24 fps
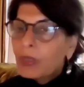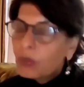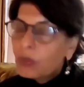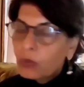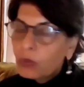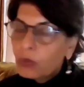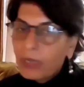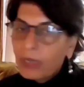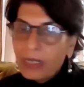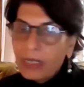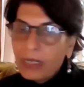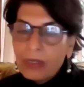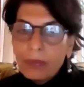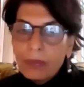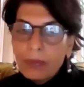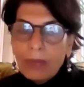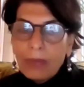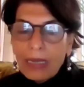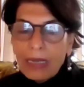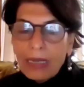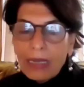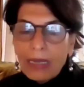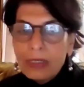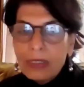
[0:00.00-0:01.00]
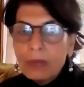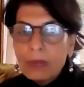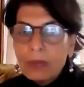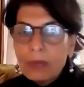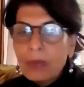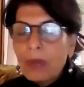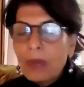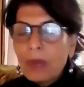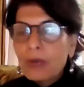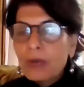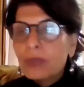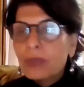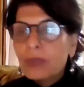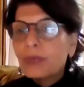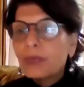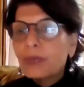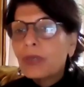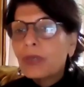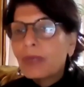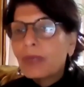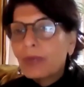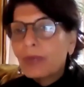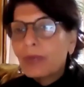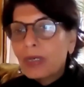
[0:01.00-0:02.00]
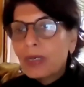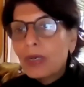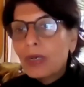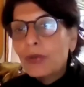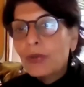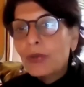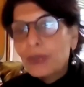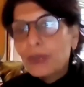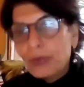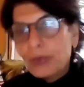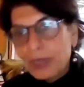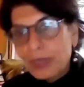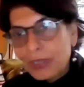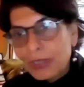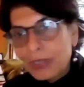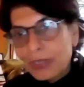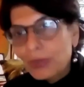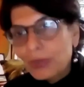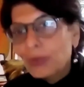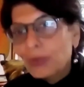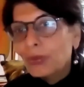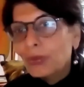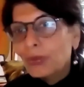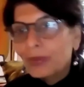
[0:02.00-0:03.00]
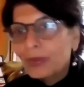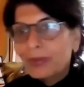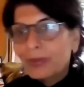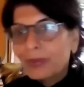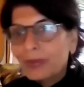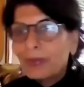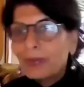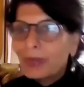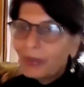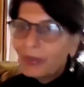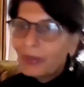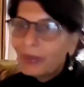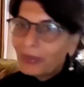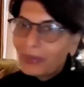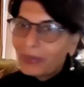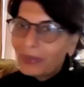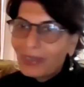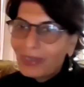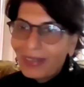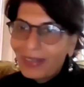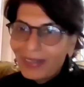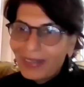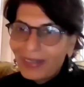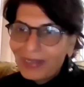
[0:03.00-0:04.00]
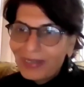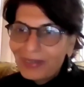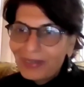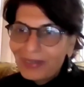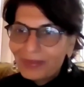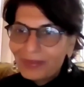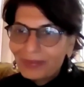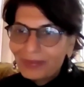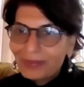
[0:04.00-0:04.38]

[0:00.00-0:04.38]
To get the maximum out of your workout, you need to work on your diet.